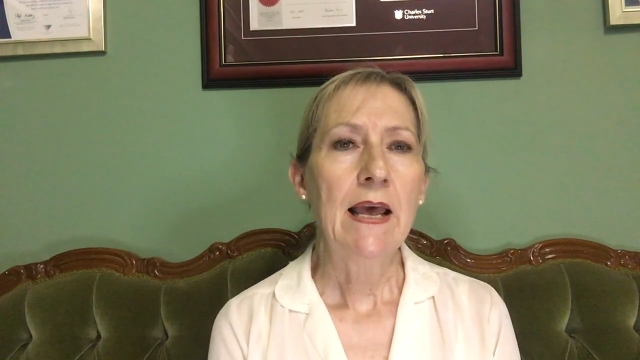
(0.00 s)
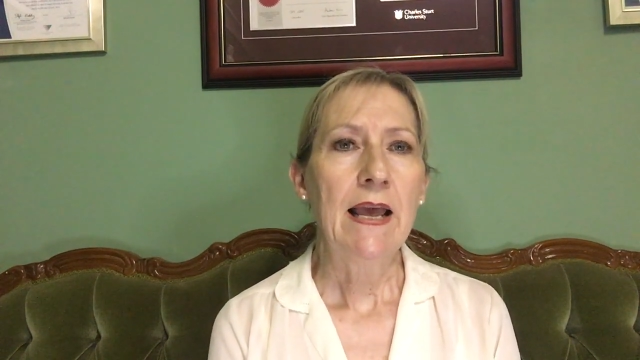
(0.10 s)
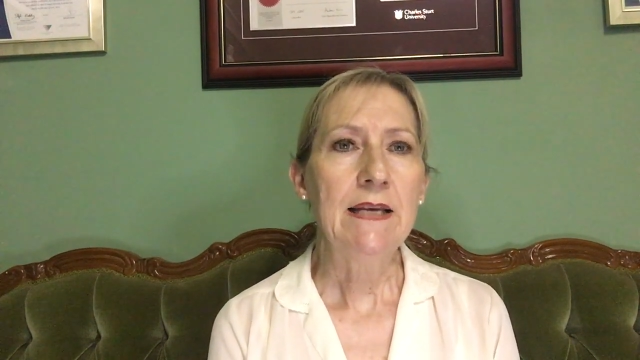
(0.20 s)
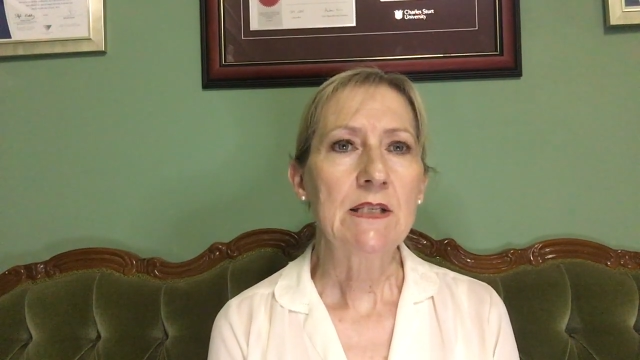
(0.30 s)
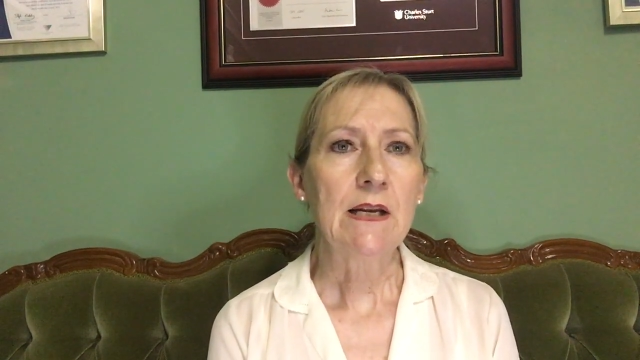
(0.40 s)

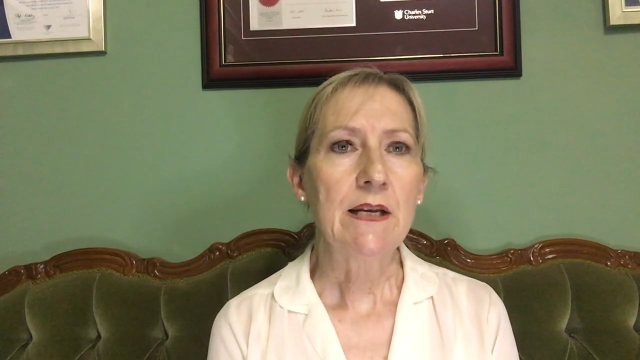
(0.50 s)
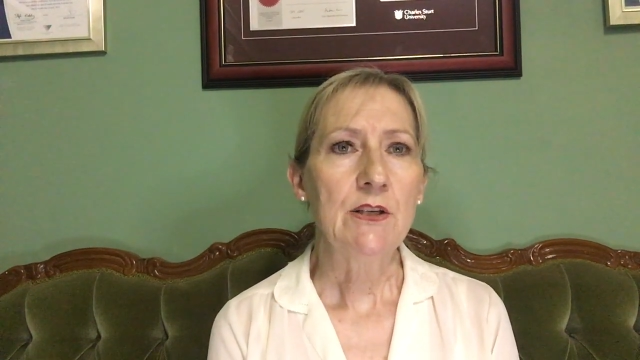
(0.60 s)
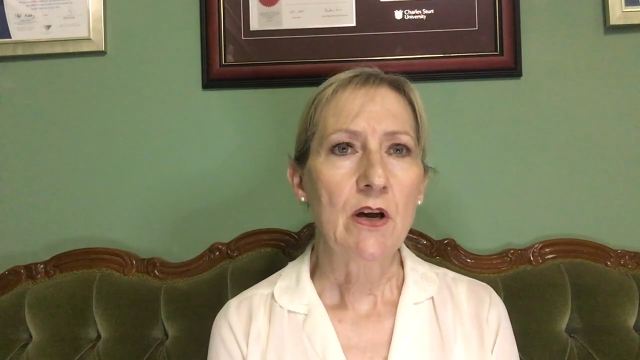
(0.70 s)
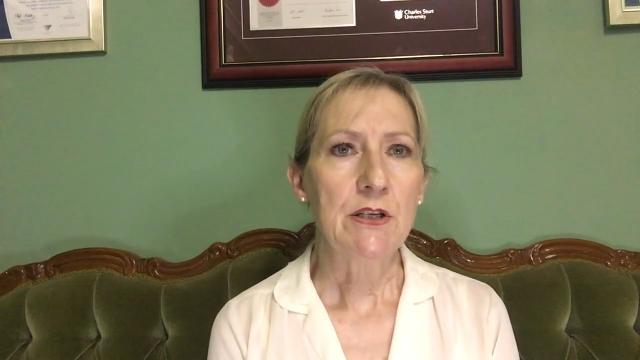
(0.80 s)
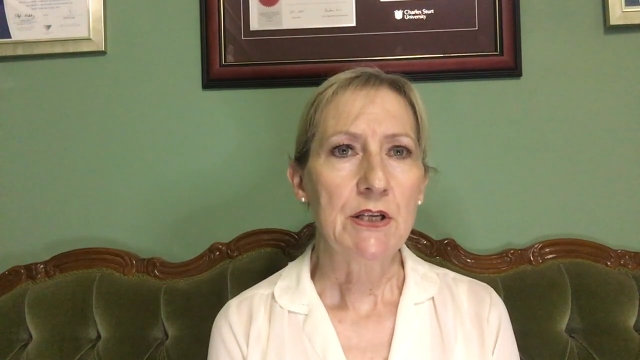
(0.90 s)
easily
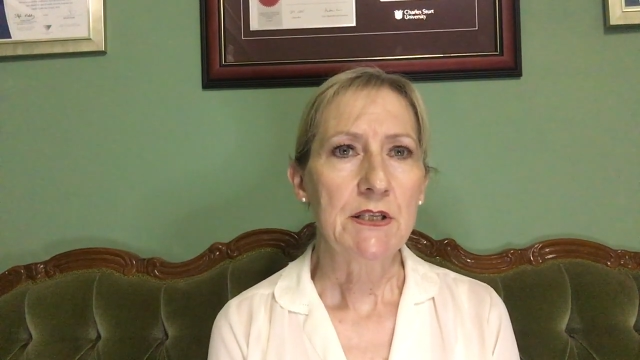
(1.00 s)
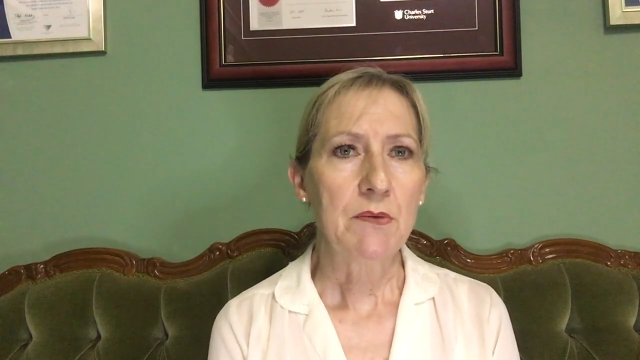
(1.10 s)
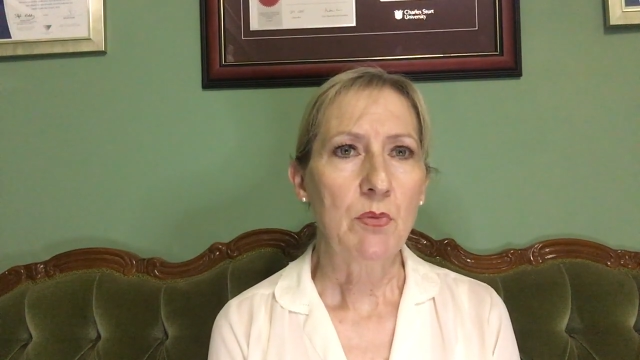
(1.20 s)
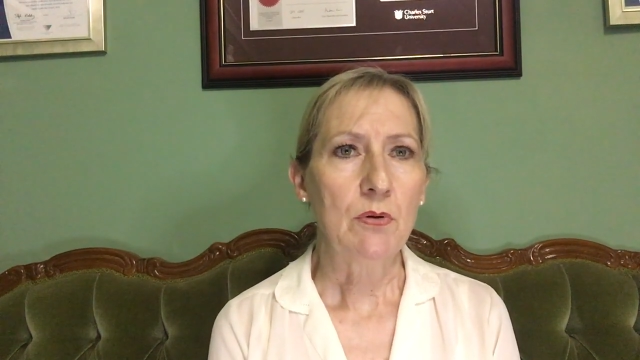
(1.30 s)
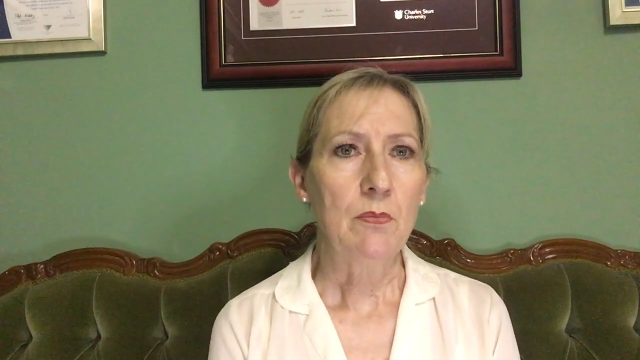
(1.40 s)

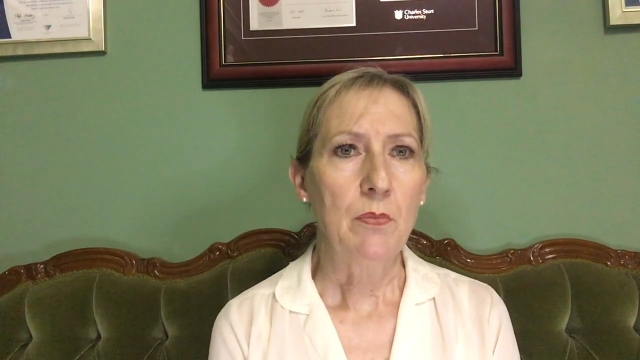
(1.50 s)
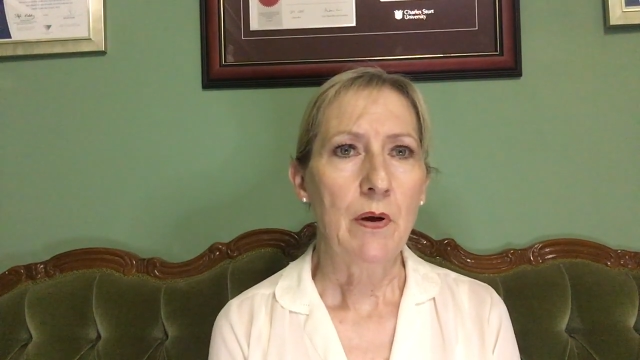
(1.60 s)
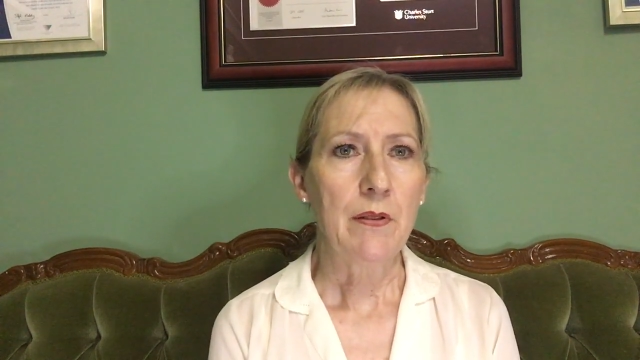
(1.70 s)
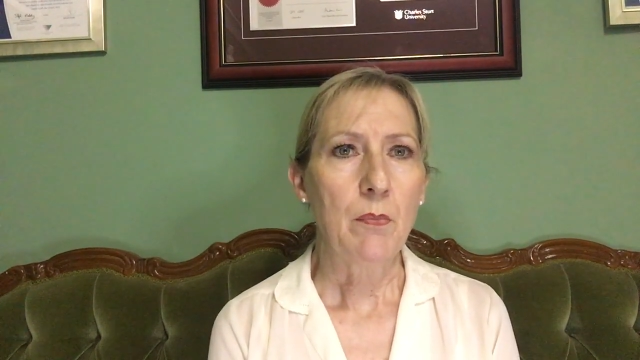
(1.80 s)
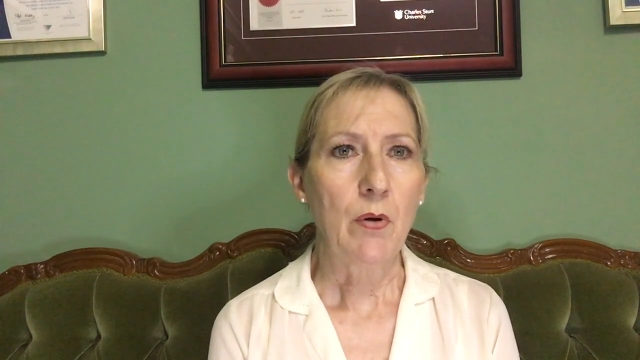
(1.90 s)
digestible
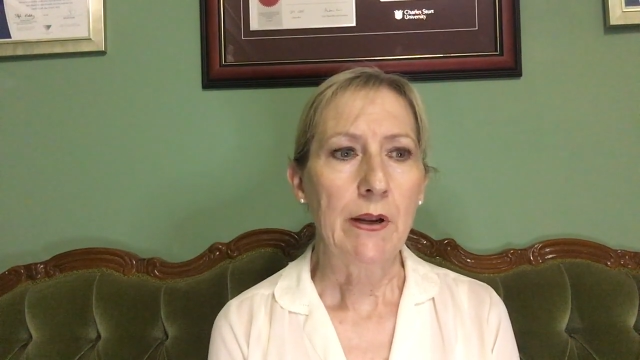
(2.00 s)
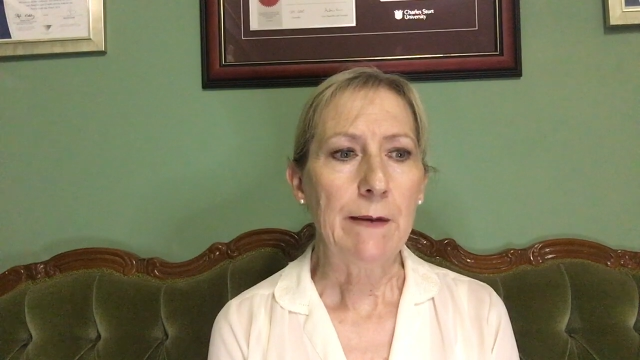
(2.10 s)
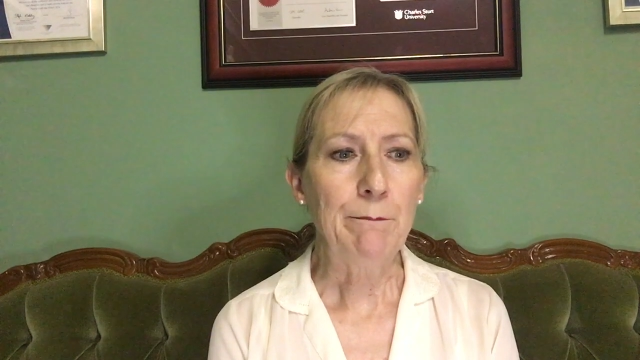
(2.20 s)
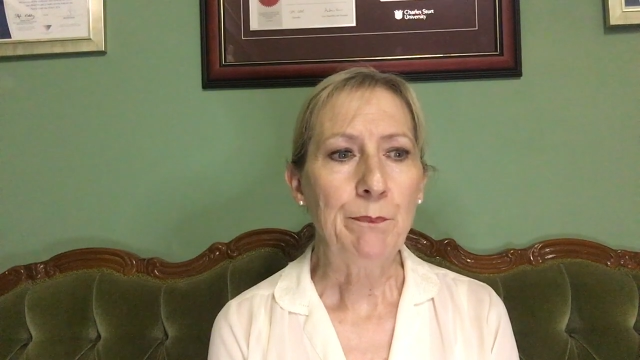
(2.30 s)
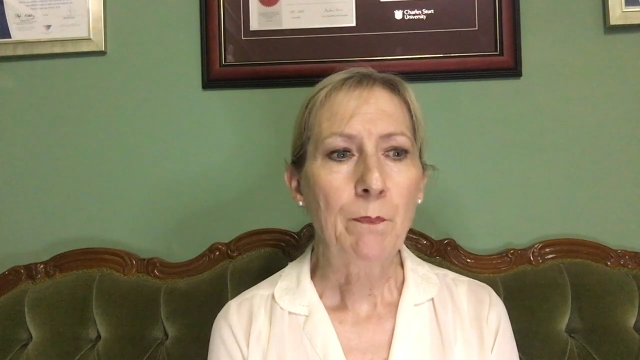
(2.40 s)
by the body.